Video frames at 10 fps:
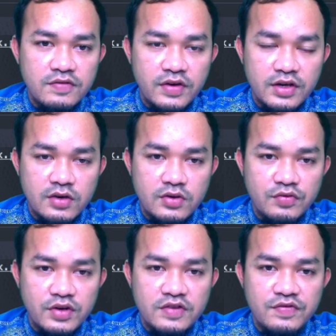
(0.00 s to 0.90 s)
Final, the
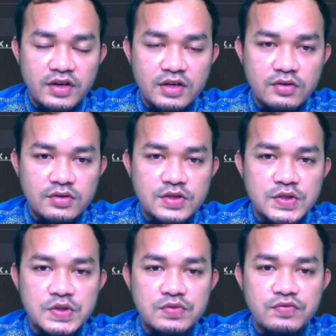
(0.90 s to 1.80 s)
word is final,
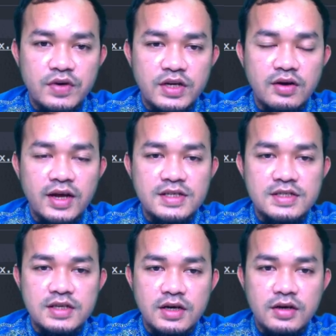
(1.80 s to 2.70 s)
to
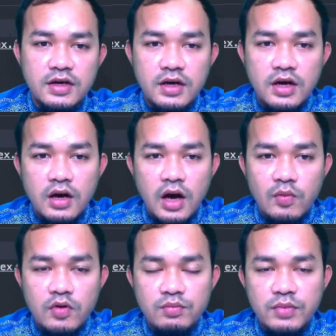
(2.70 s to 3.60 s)
finalize
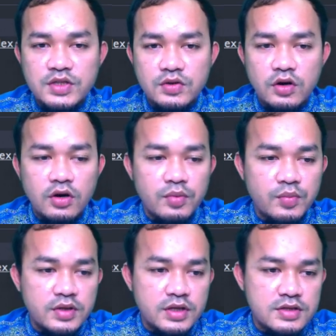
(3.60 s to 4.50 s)
our method or
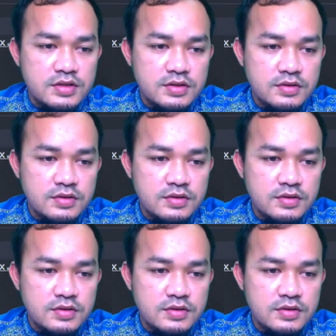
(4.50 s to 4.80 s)
properties.